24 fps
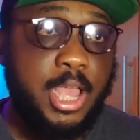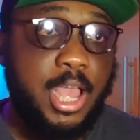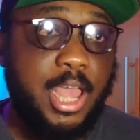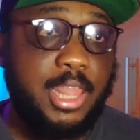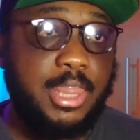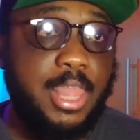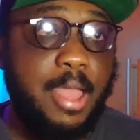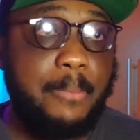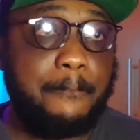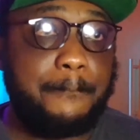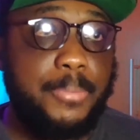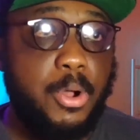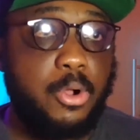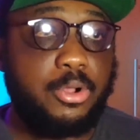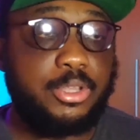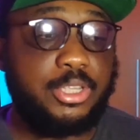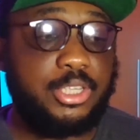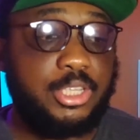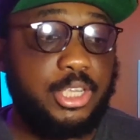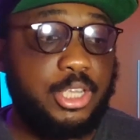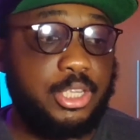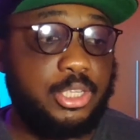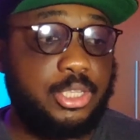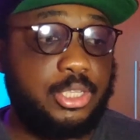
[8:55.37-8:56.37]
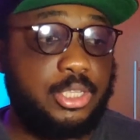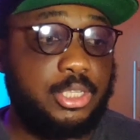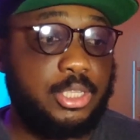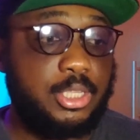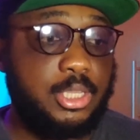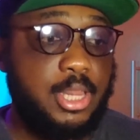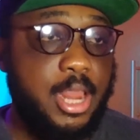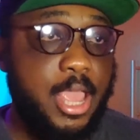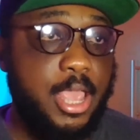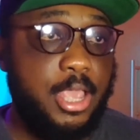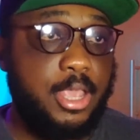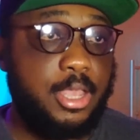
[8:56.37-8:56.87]
and that box is
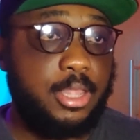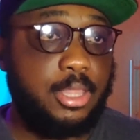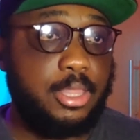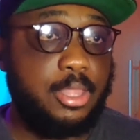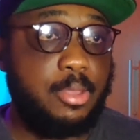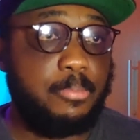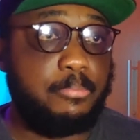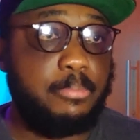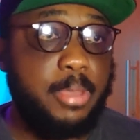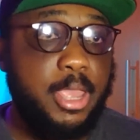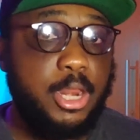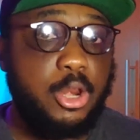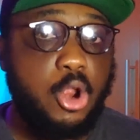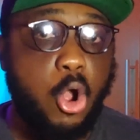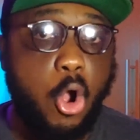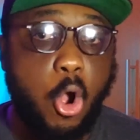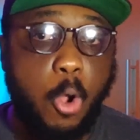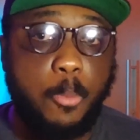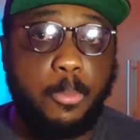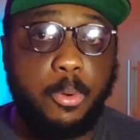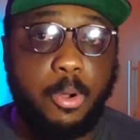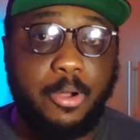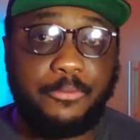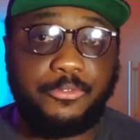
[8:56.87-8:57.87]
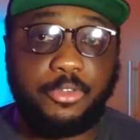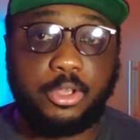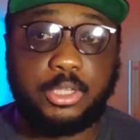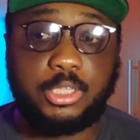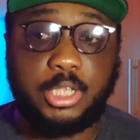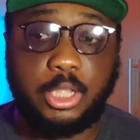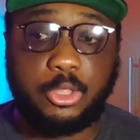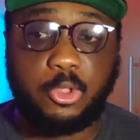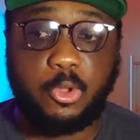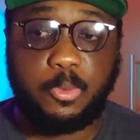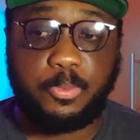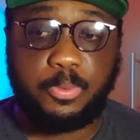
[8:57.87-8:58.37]
like the main hub of your
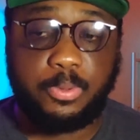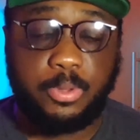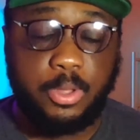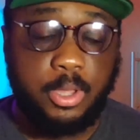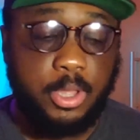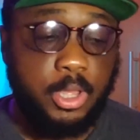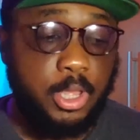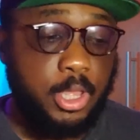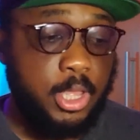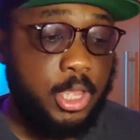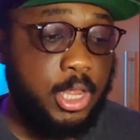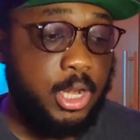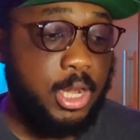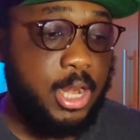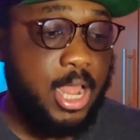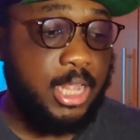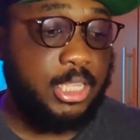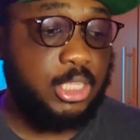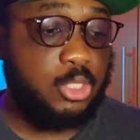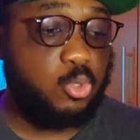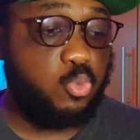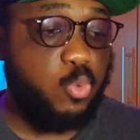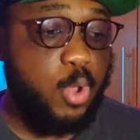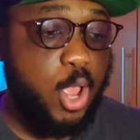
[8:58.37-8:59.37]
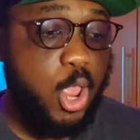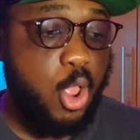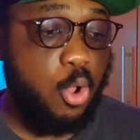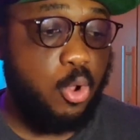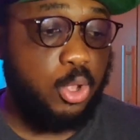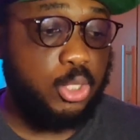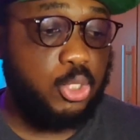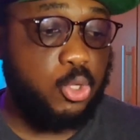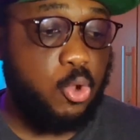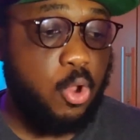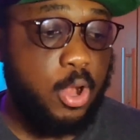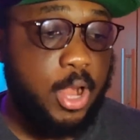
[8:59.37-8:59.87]
setup. That is where you're
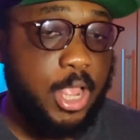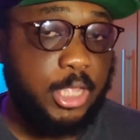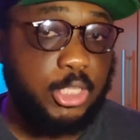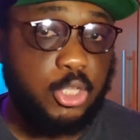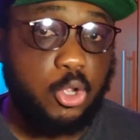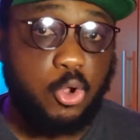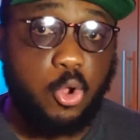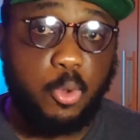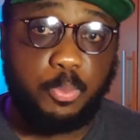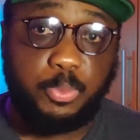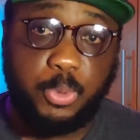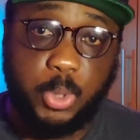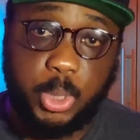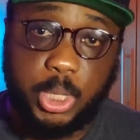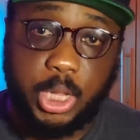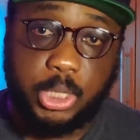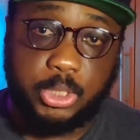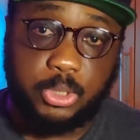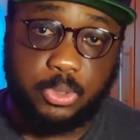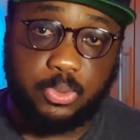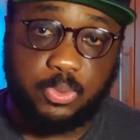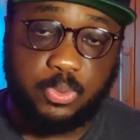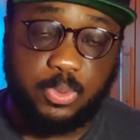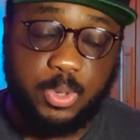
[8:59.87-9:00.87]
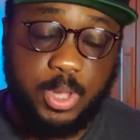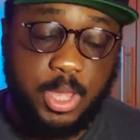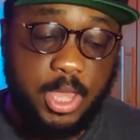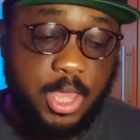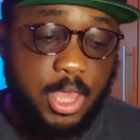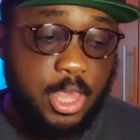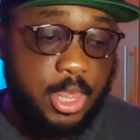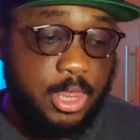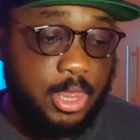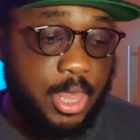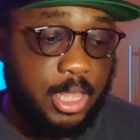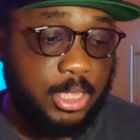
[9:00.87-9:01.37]
going to connect your computer to.
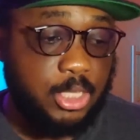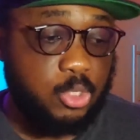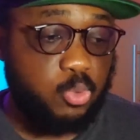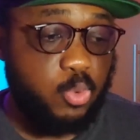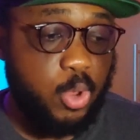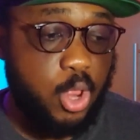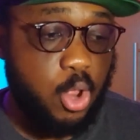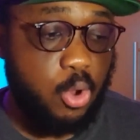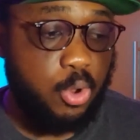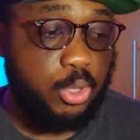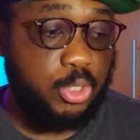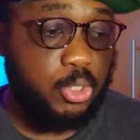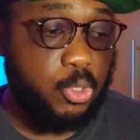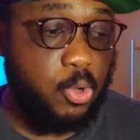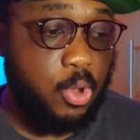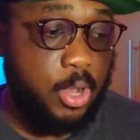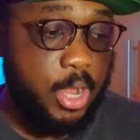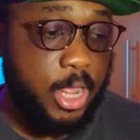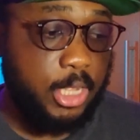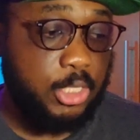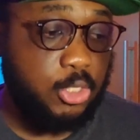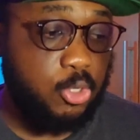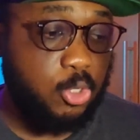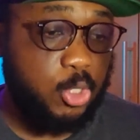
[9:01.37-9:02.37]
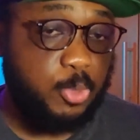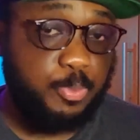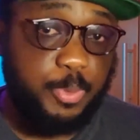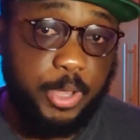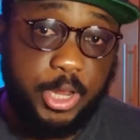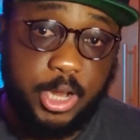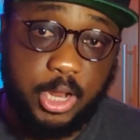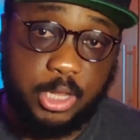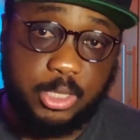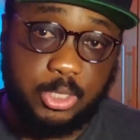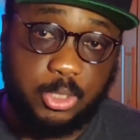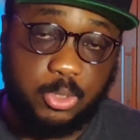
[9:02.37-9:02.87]
That is where you're going to connect your
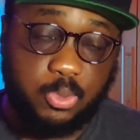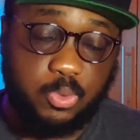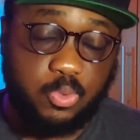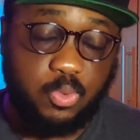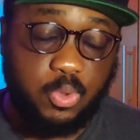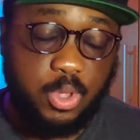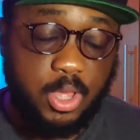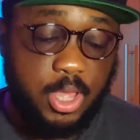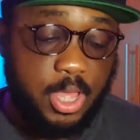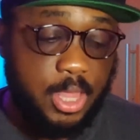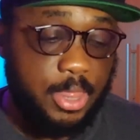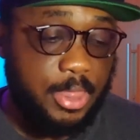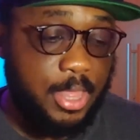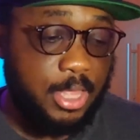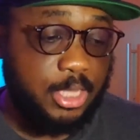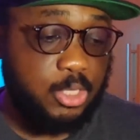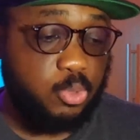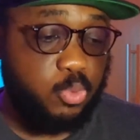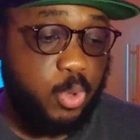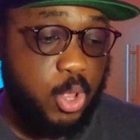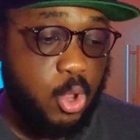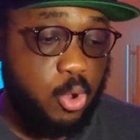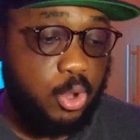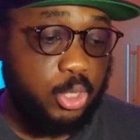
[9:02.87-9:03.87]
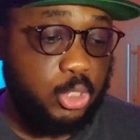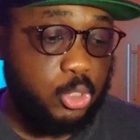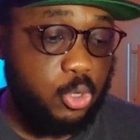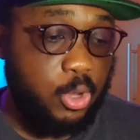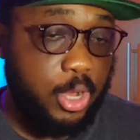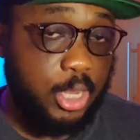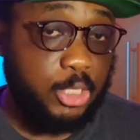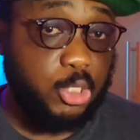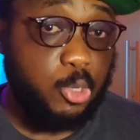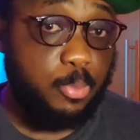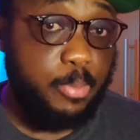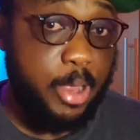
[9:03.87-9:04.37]
speakers to. That is where you're going to
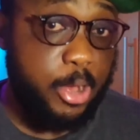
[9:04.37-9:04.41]
connect your